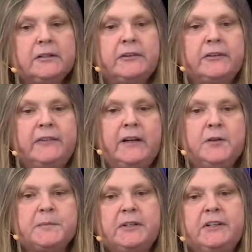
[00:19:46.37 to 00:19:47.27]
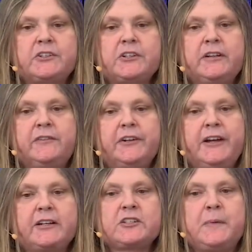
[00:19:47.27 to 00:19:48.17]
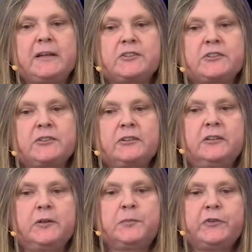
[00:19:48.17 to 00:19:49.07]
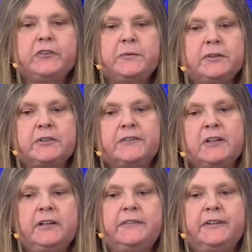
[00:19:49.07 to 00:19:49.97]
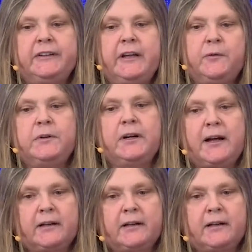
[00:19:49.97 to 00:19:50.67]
Developed initially for the expansion and improvement of delivering networked